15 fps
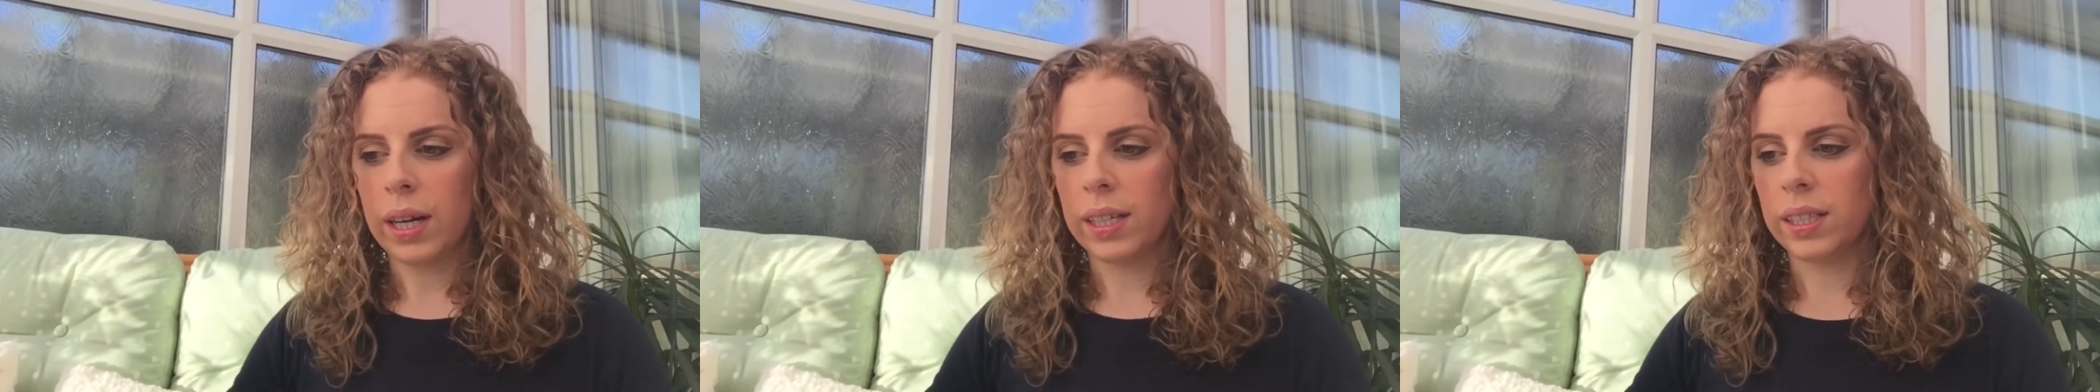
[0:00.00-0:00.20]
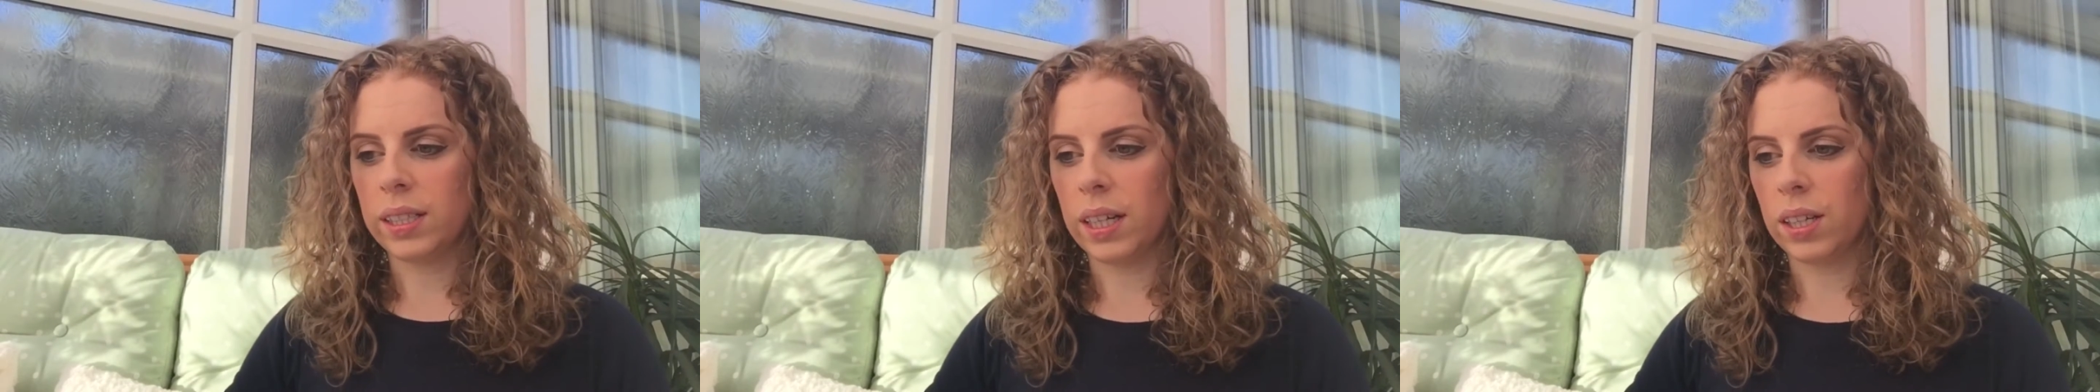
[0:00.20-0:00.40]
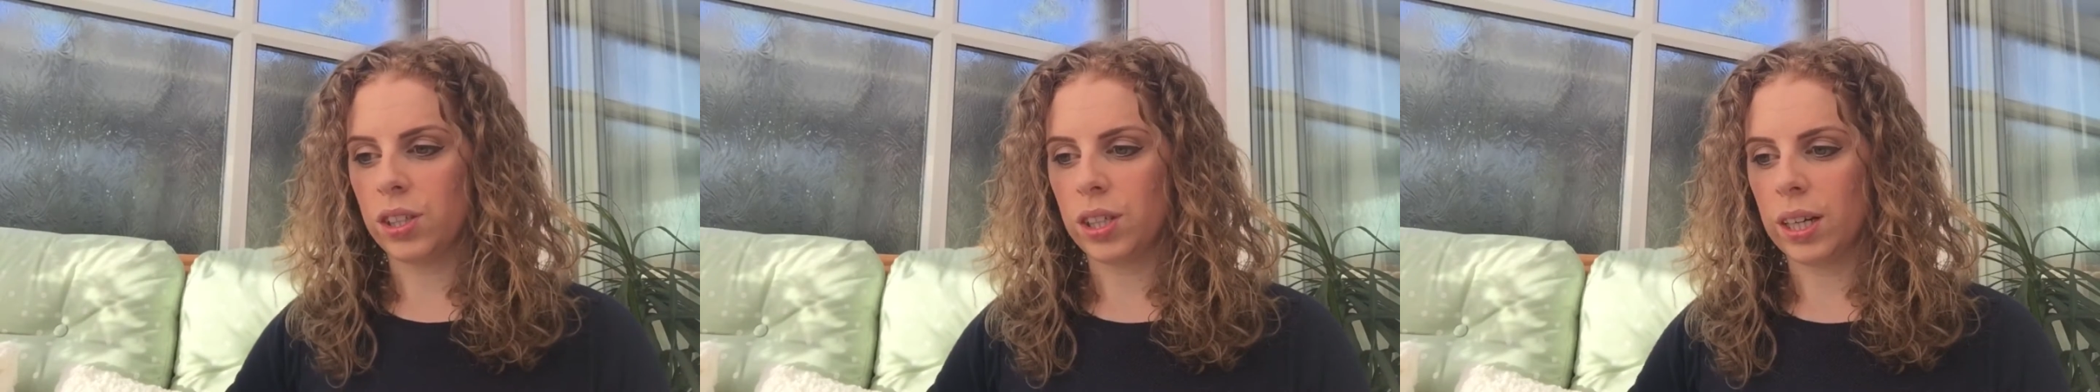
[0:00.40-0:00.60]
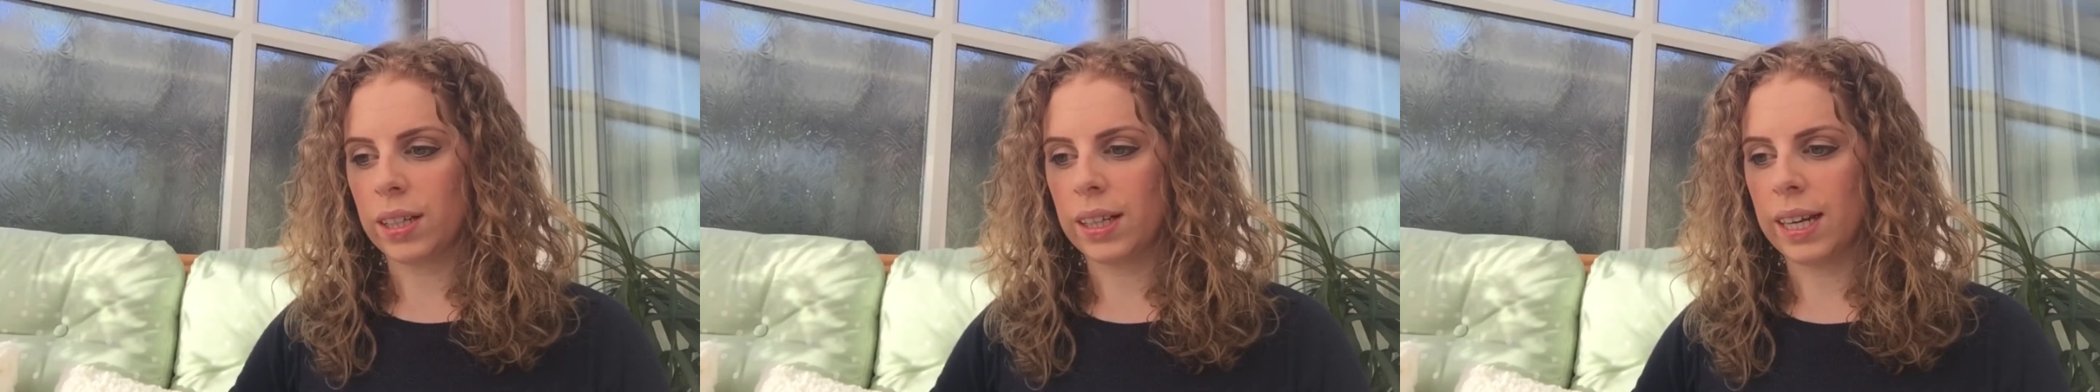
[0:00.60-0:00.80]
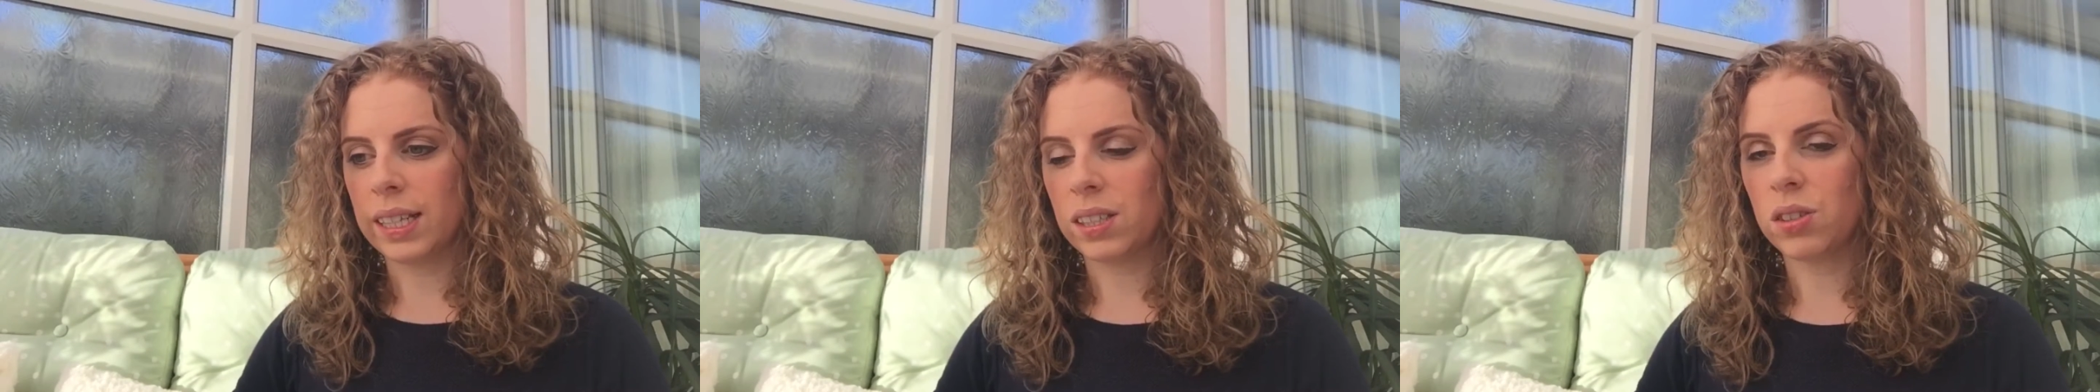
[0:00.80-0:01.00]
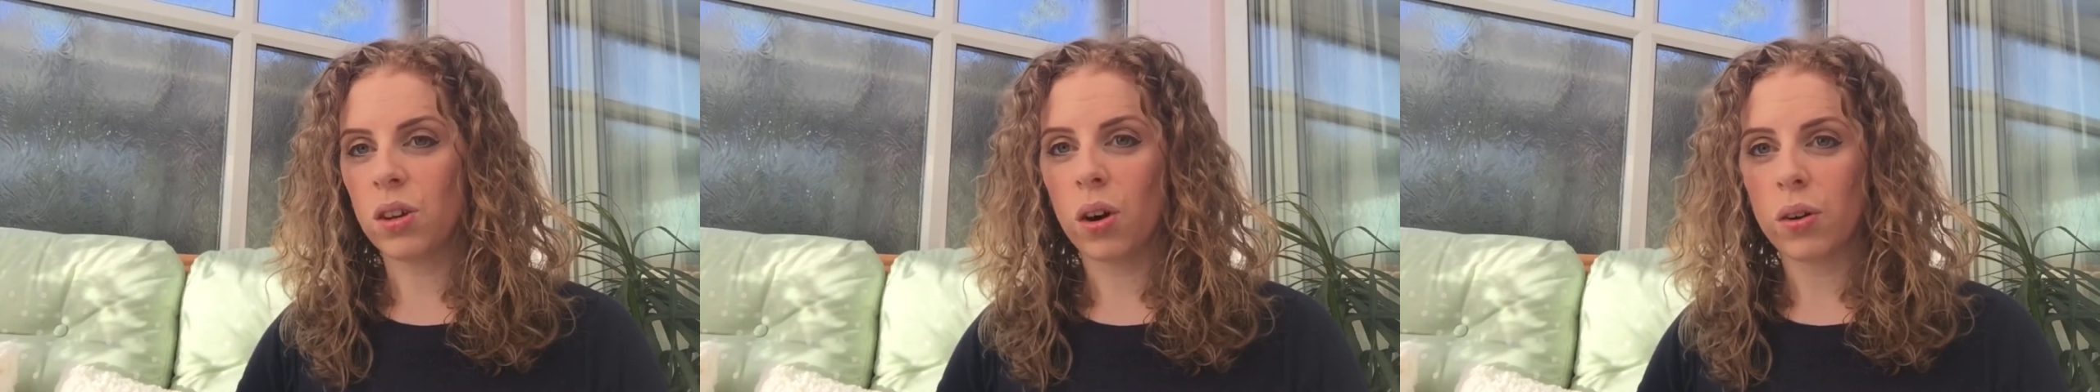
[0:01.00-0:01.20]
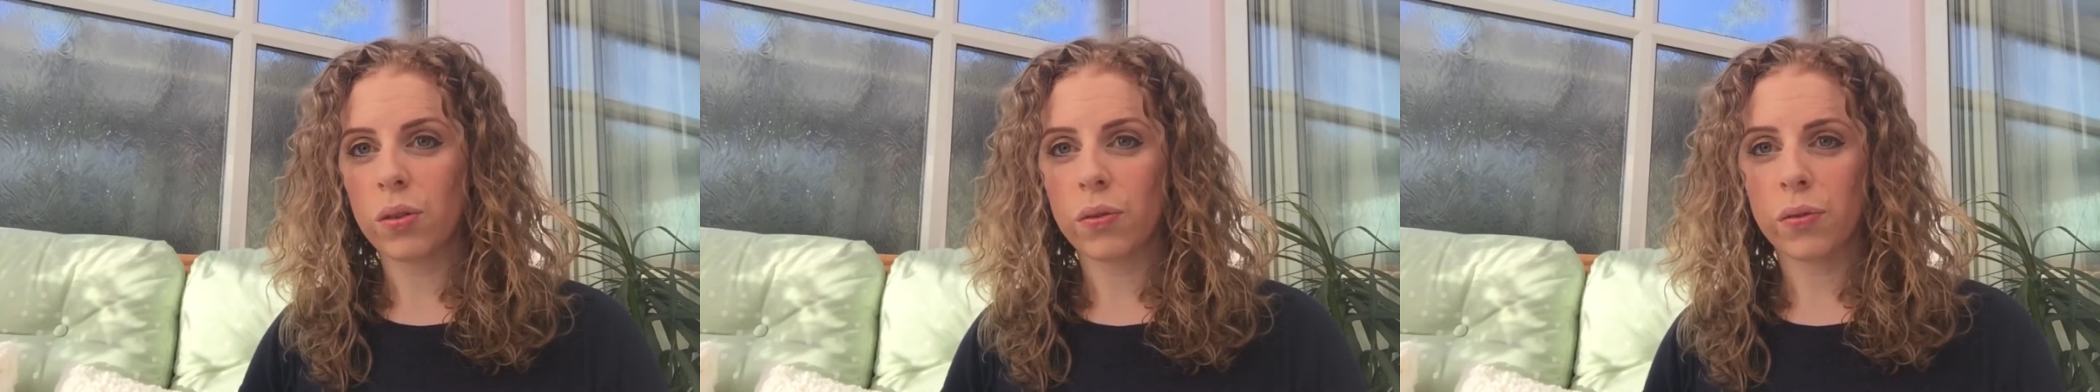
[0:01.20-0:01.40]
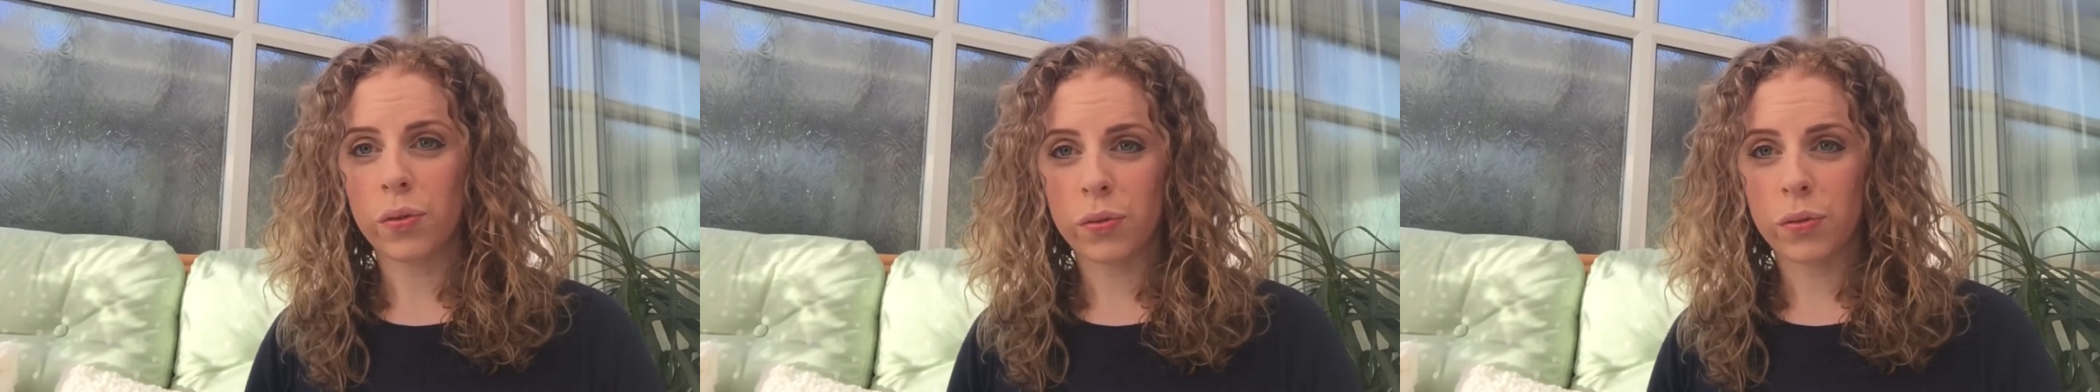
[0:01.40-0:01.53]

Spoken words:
stitching that is not